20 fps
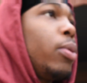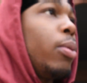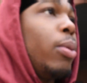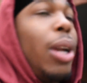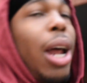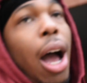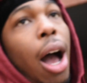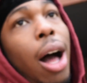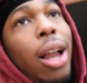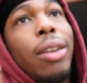Well,
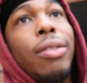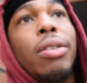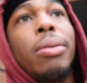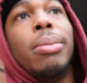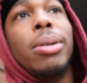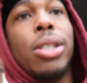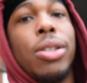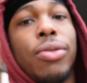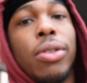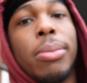not all of it,
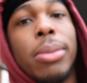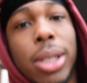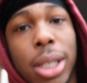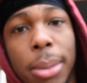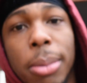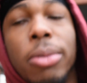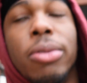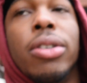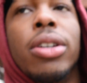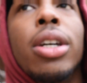but you feel me?
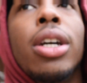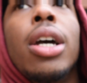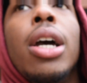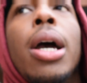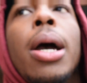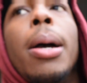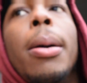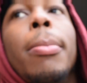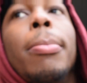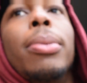Some of it.
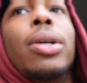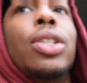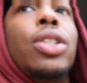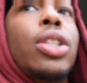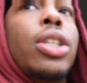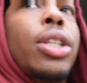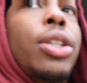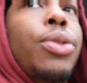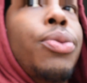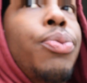But
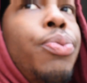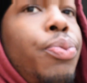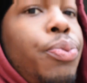shit.